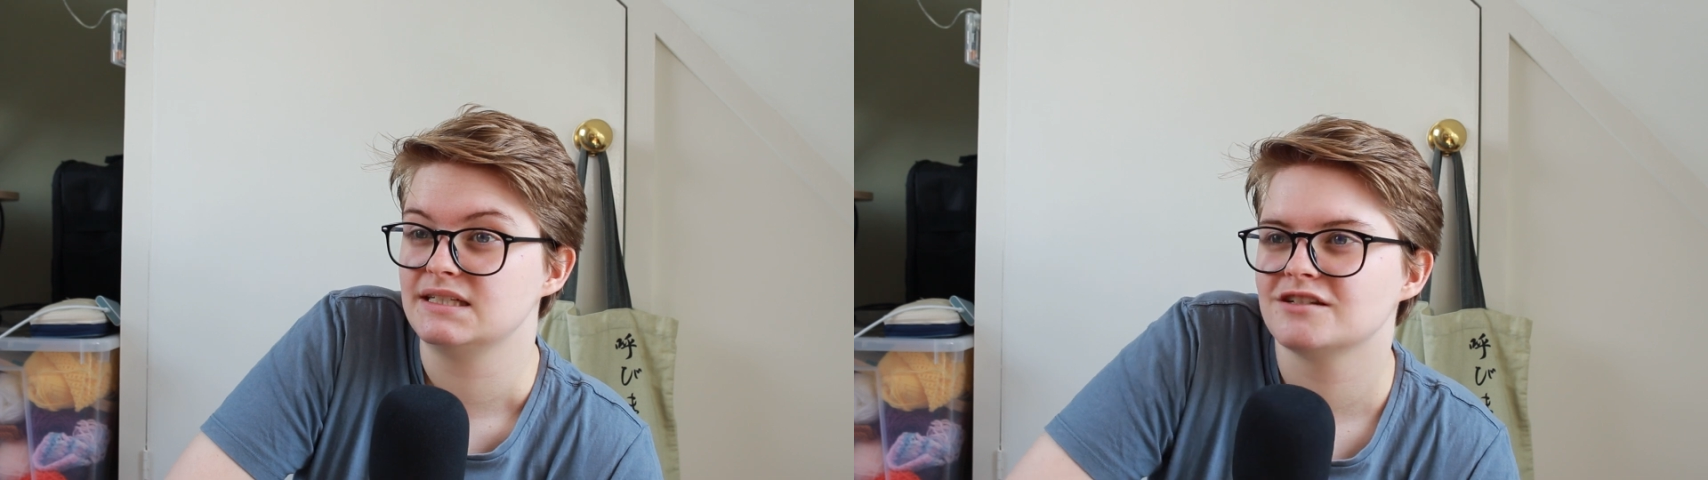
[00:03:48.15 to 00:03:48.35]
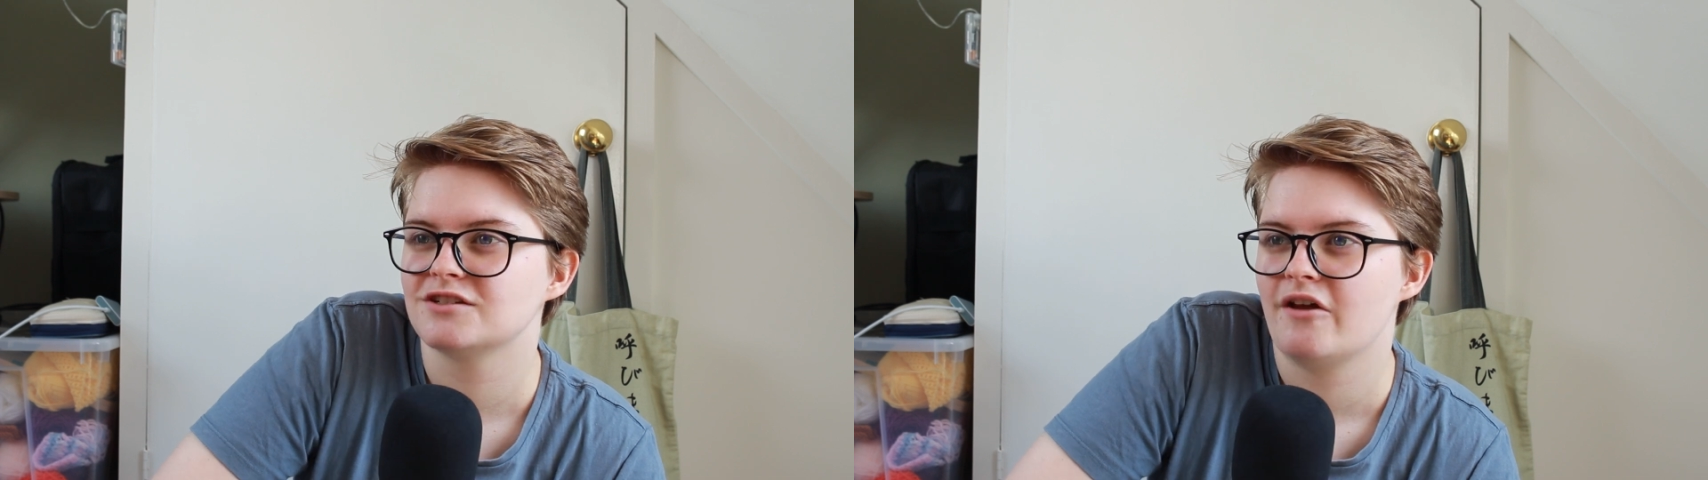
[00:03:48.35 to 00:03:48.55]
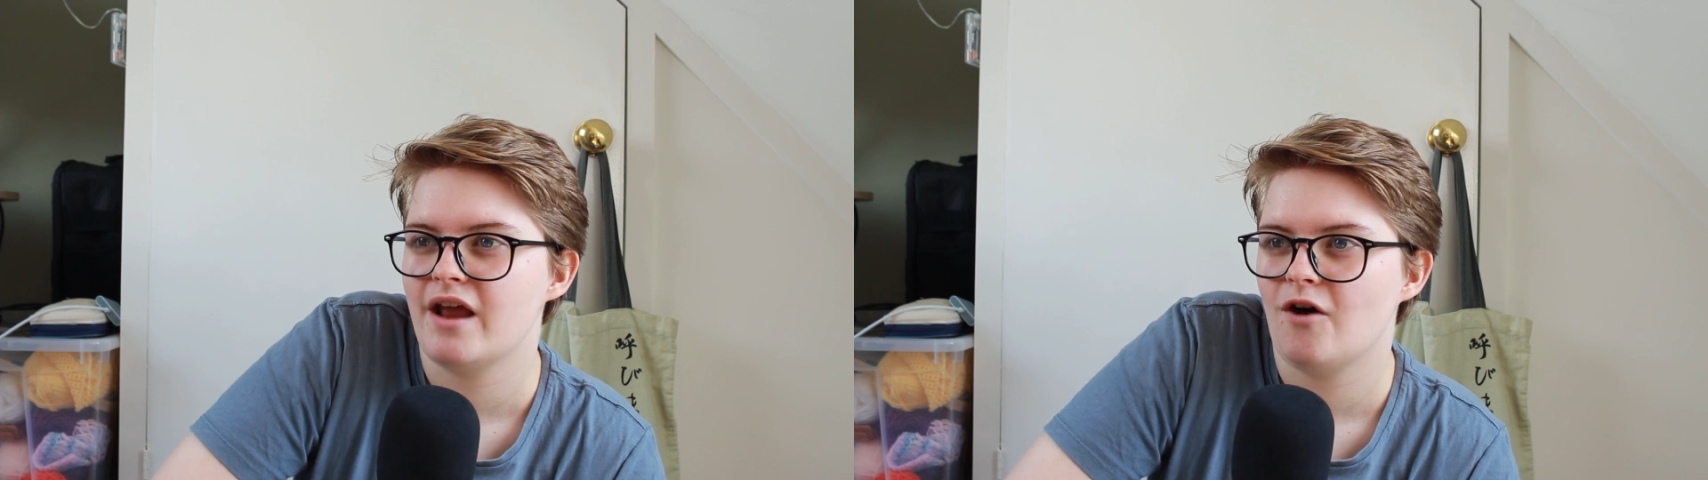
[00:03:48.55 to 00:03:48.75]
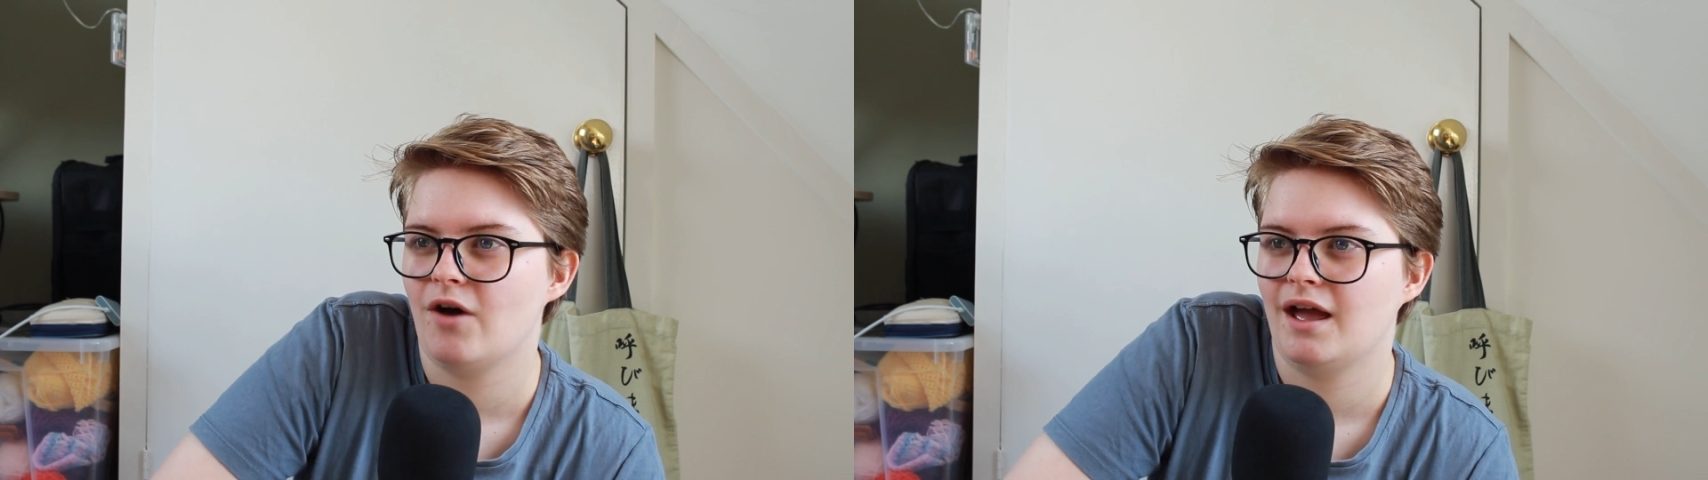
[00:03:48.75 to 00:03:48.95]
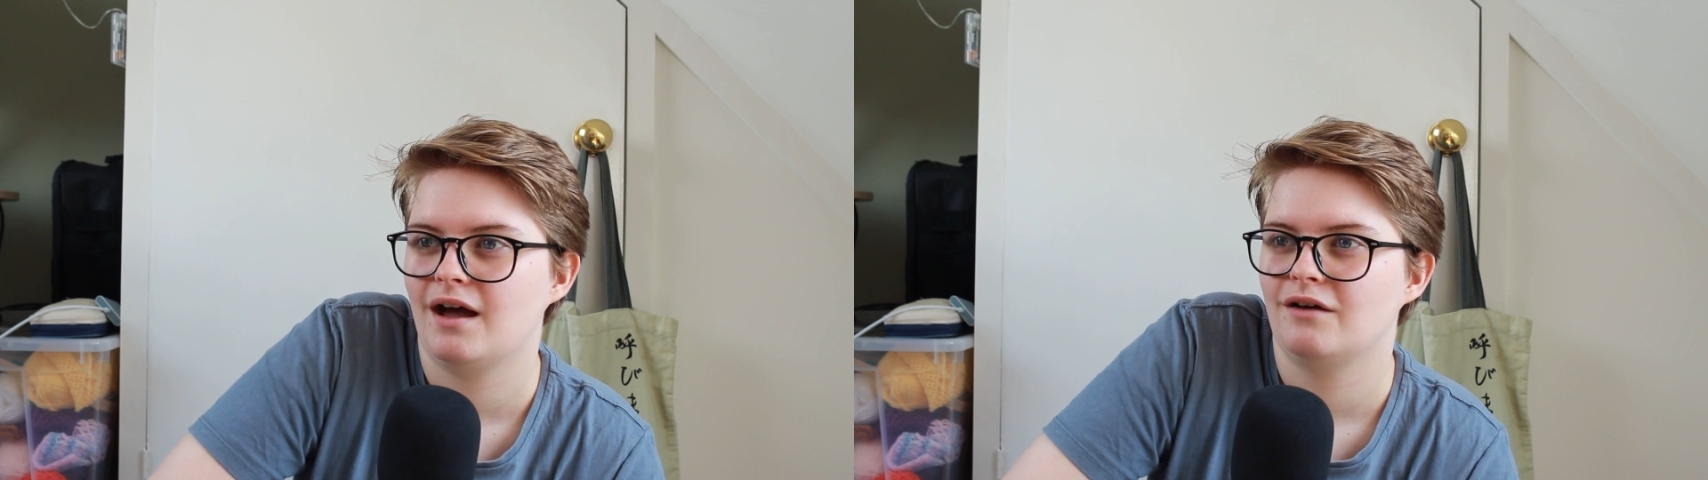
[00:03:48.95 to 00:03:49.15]
So now I
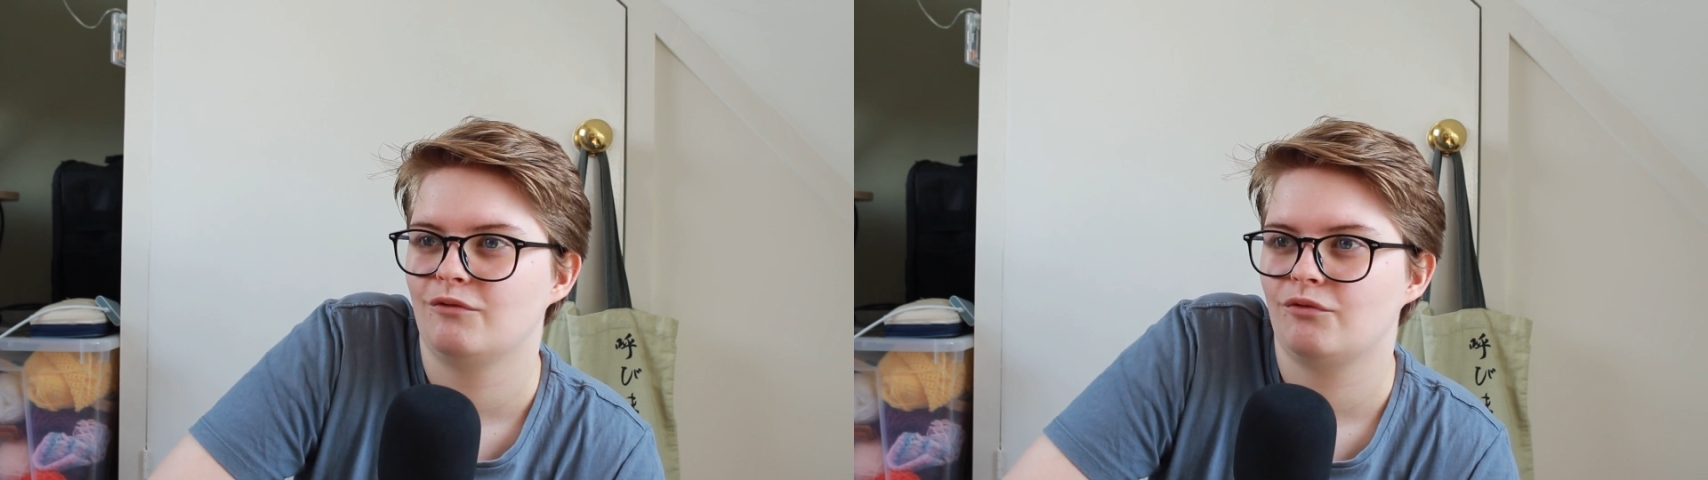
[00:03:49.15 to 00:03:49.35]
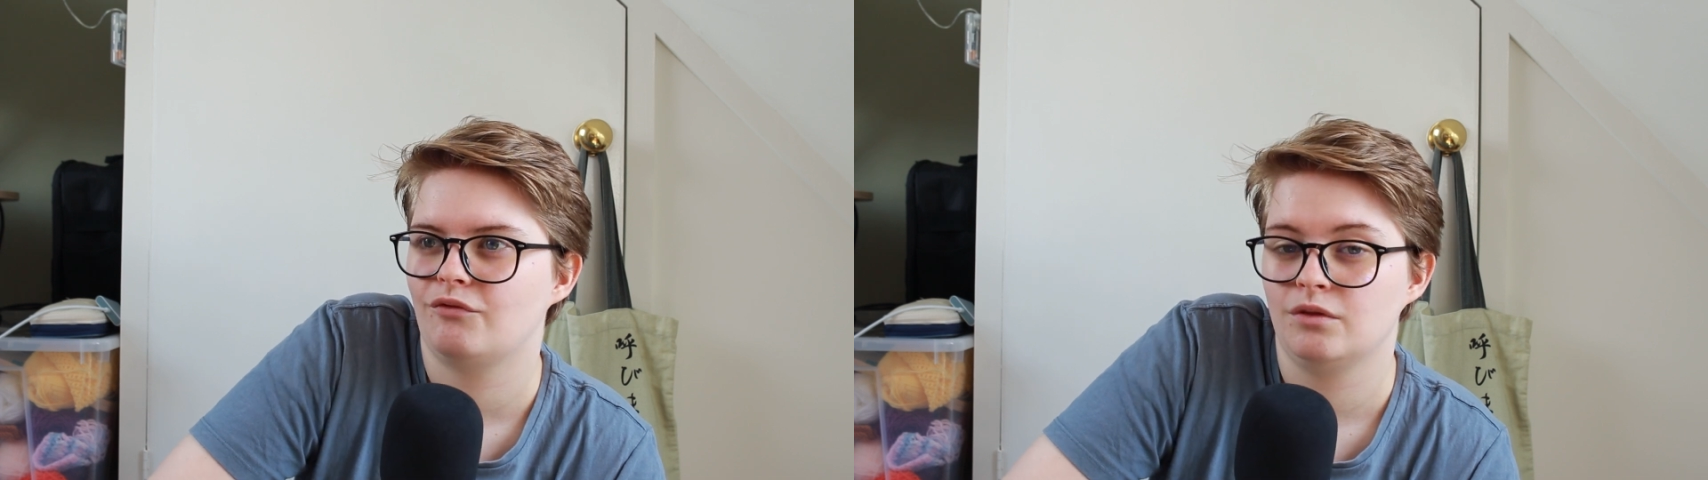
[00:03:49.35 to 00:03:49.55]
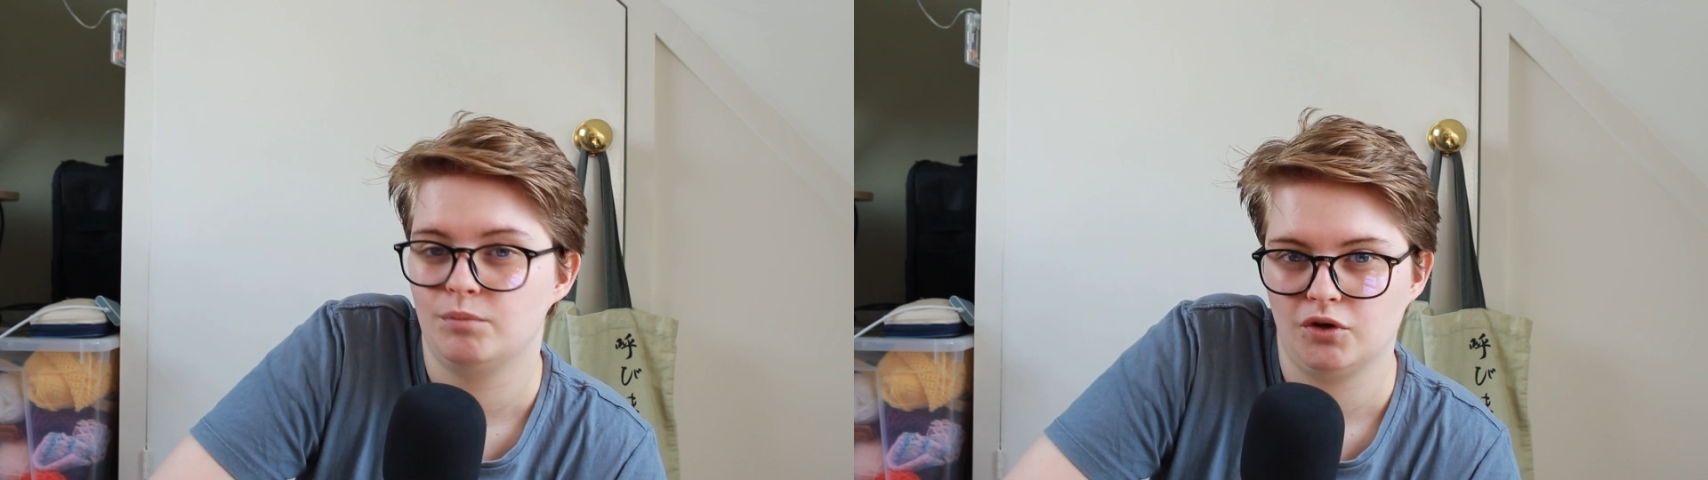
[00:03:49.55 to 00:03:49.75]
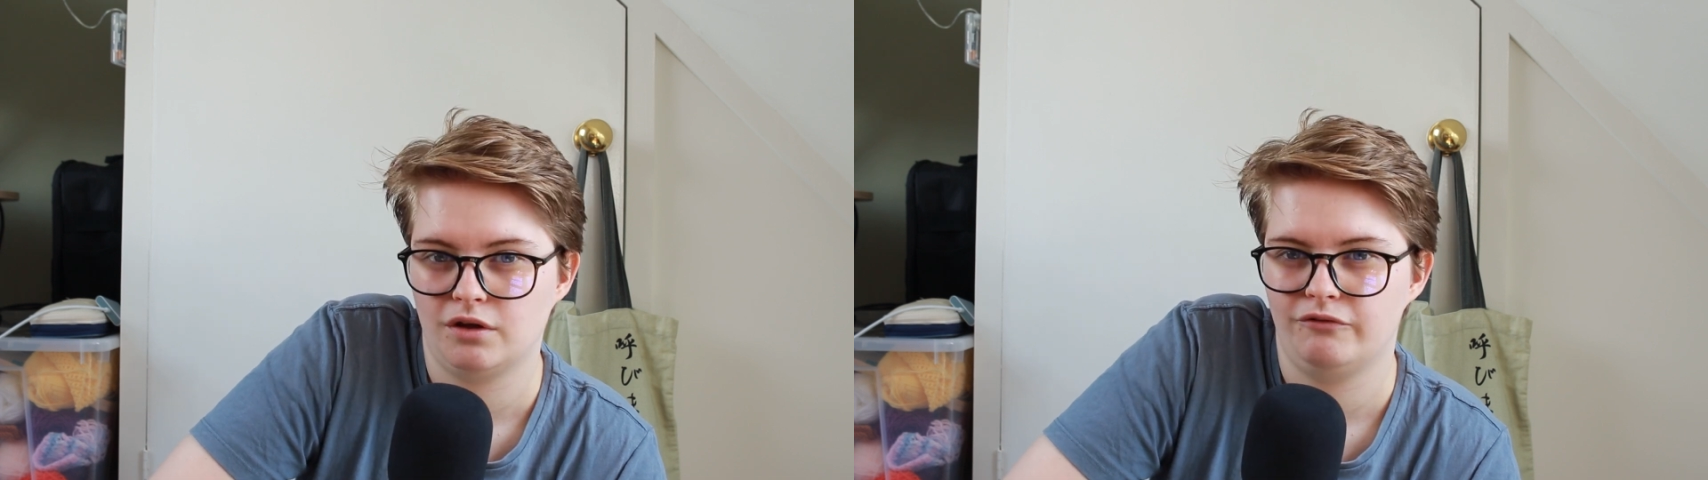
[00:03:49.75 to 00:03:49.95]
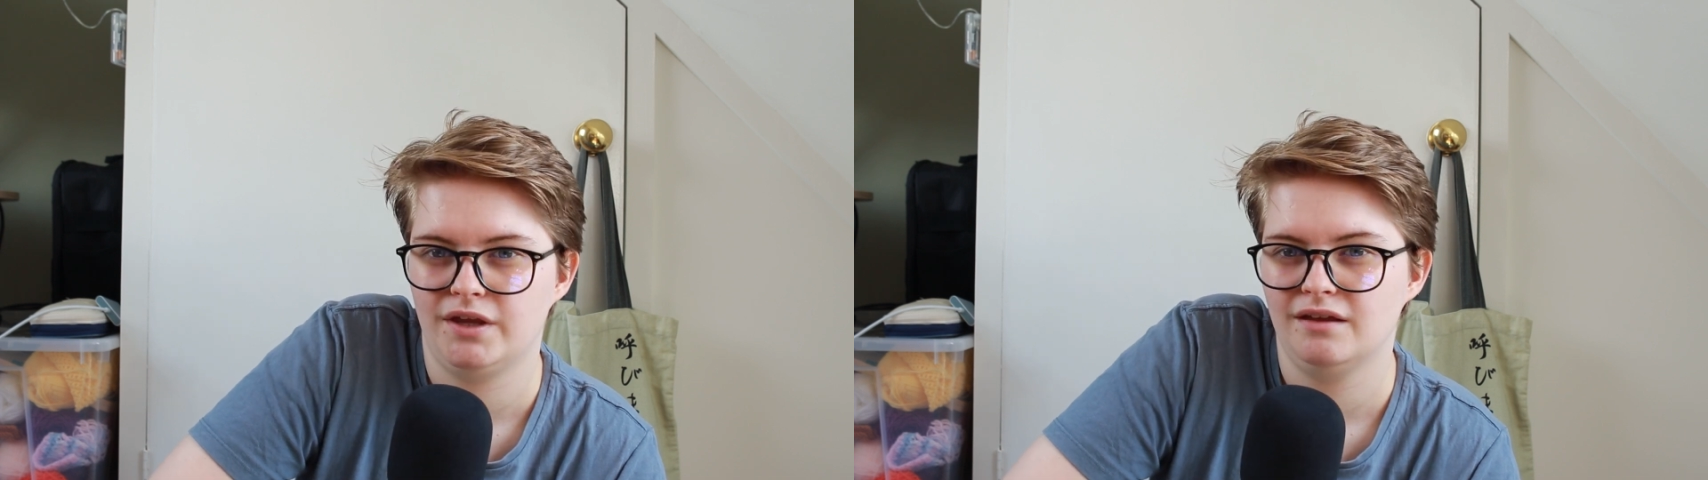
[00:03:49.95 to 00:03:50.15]
have The Book
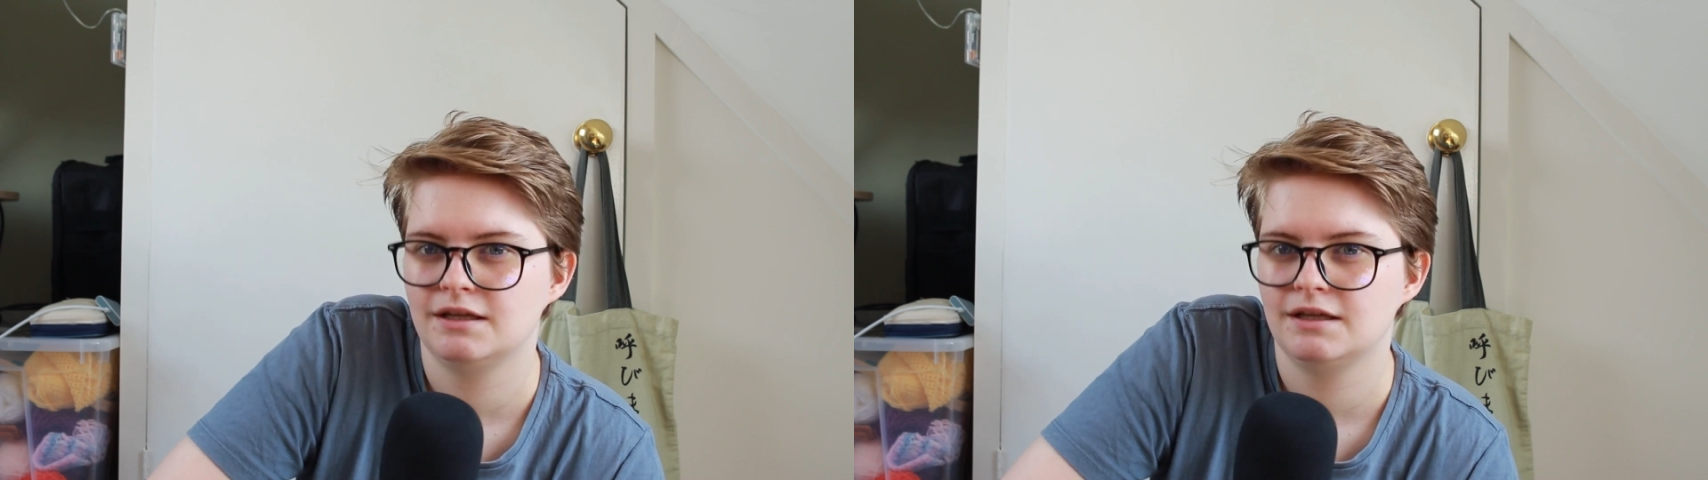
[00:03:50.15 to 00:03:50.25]
Thief.